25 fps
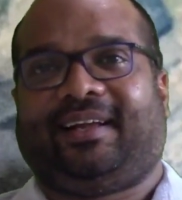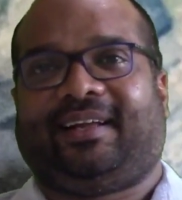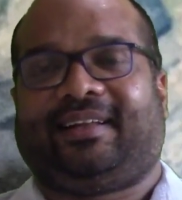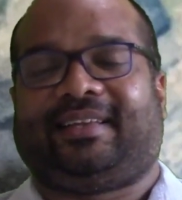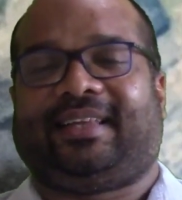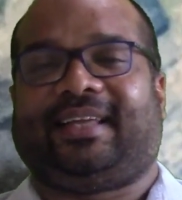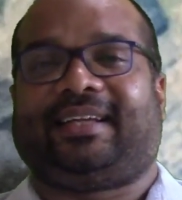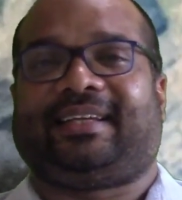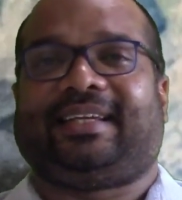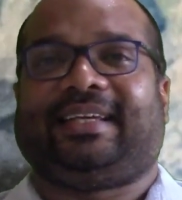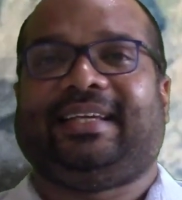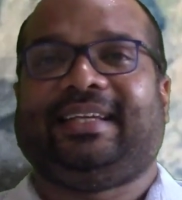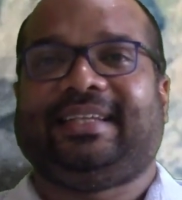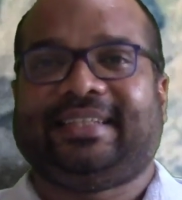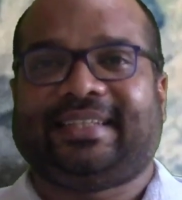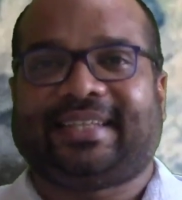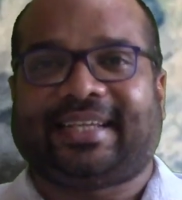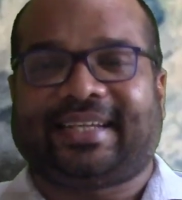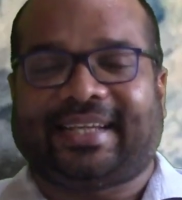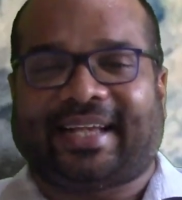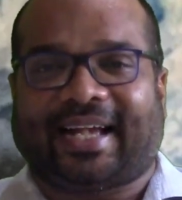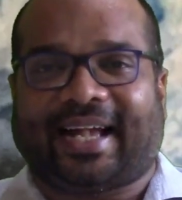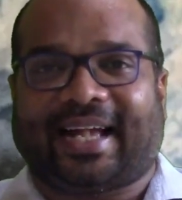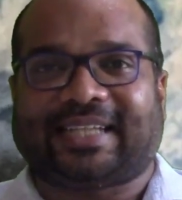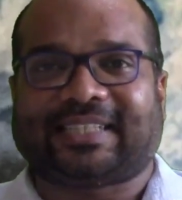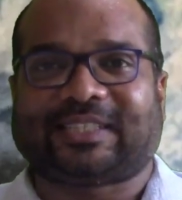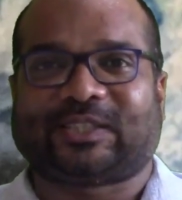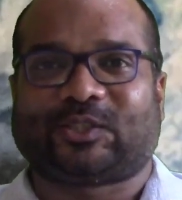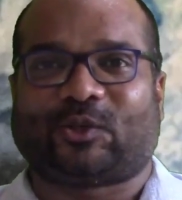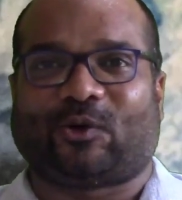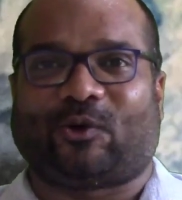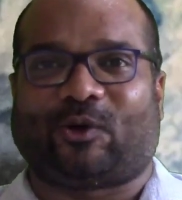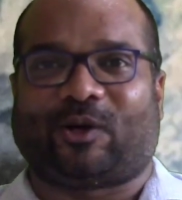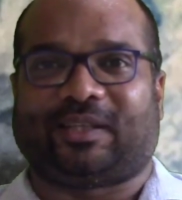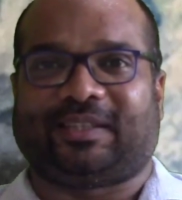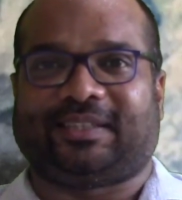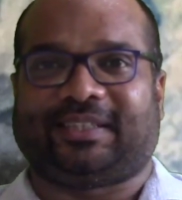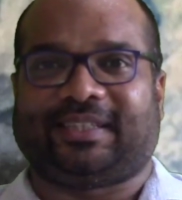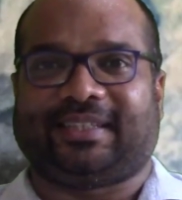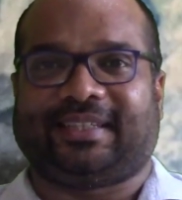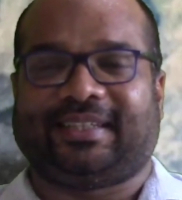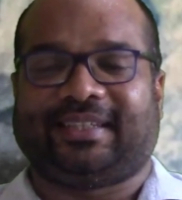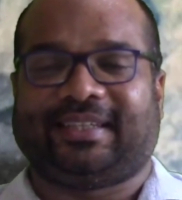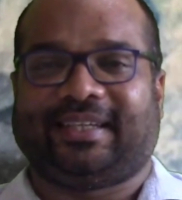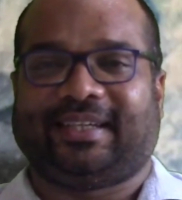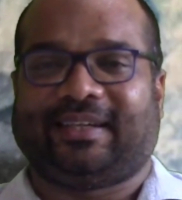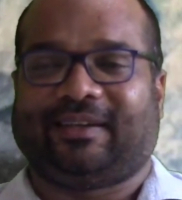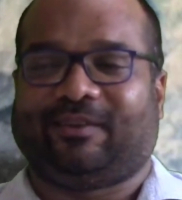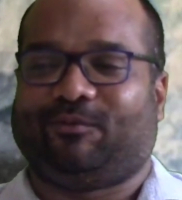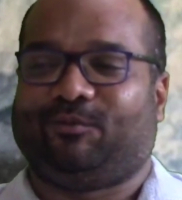that Indian
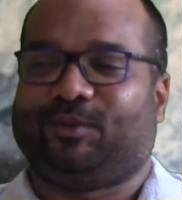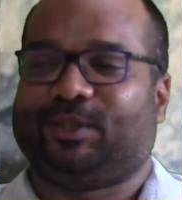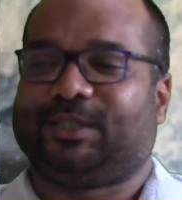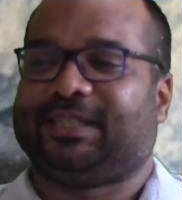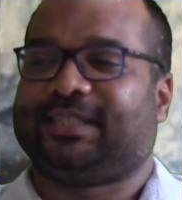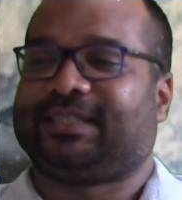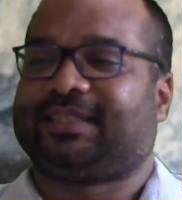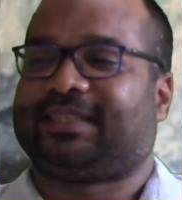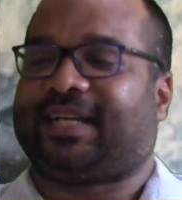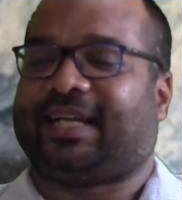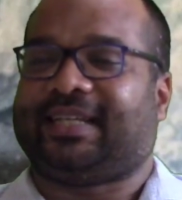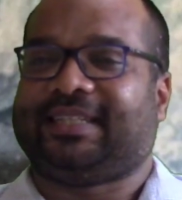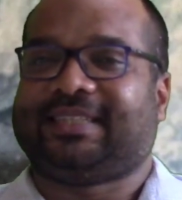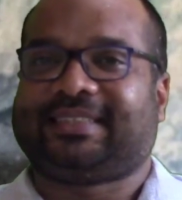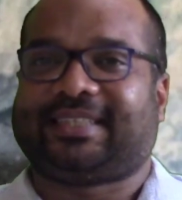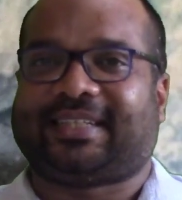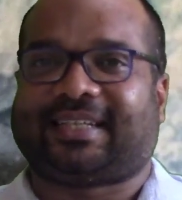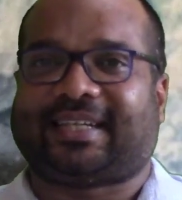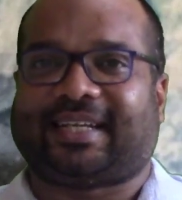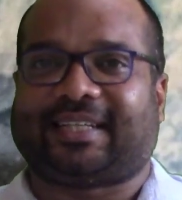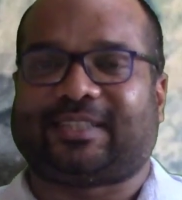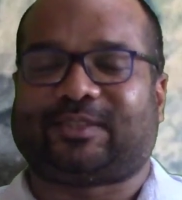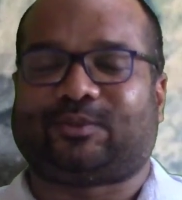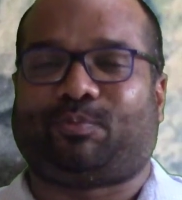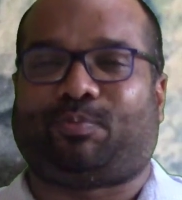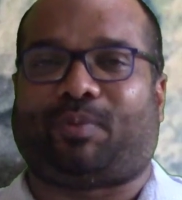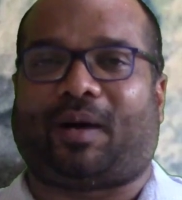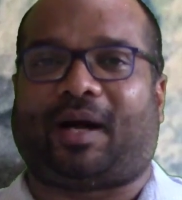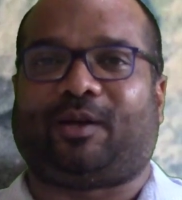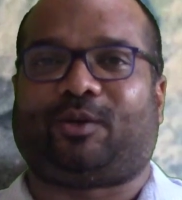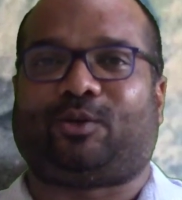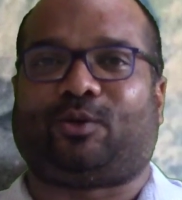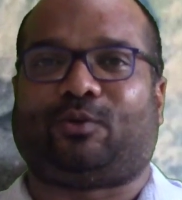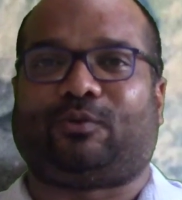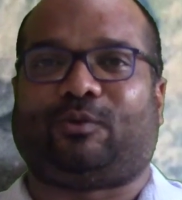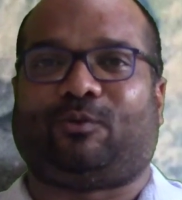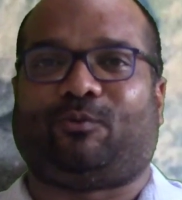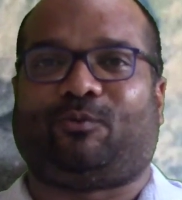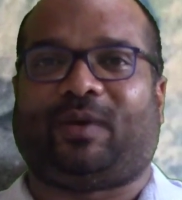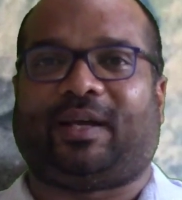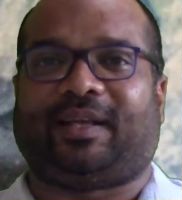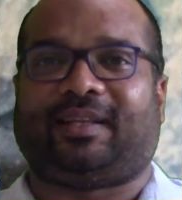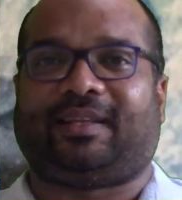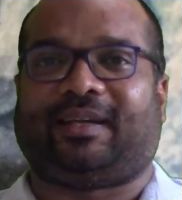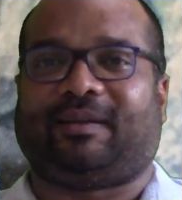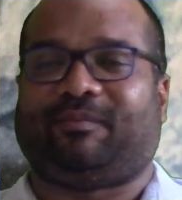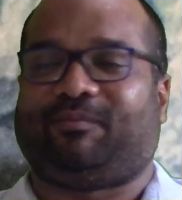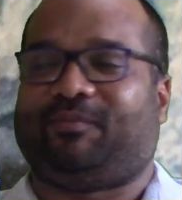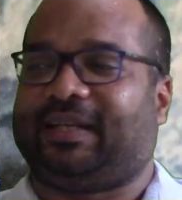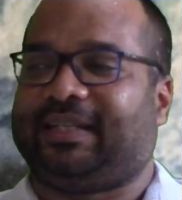astrology, which is considered as part of the
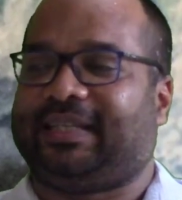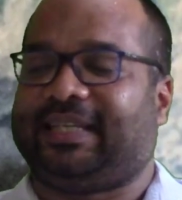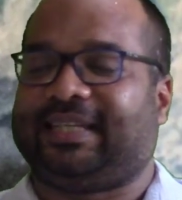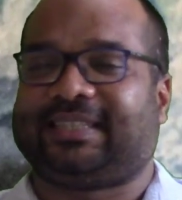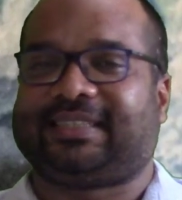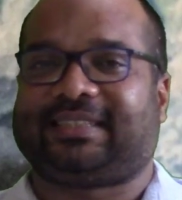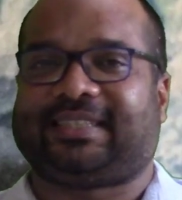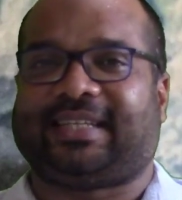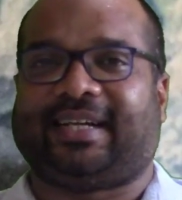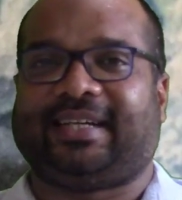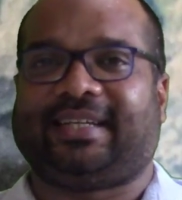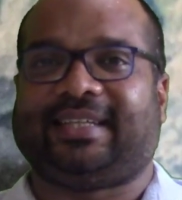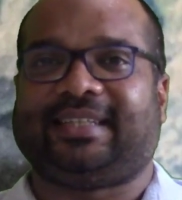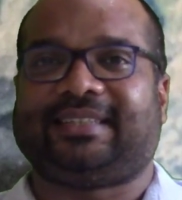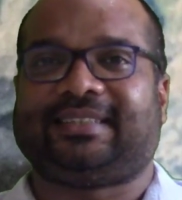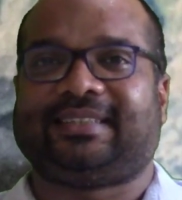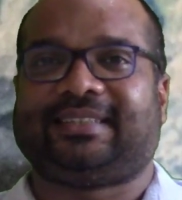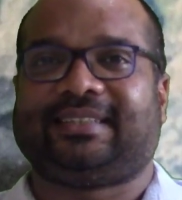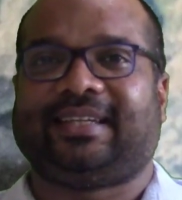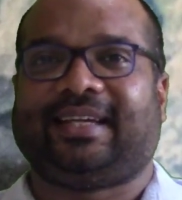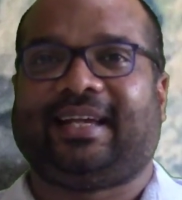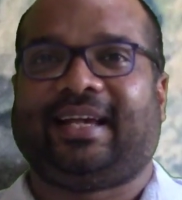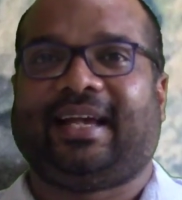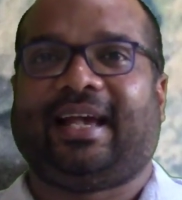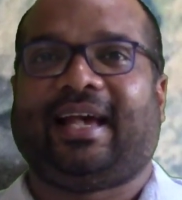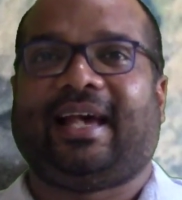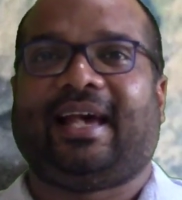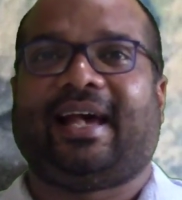Vedic studies,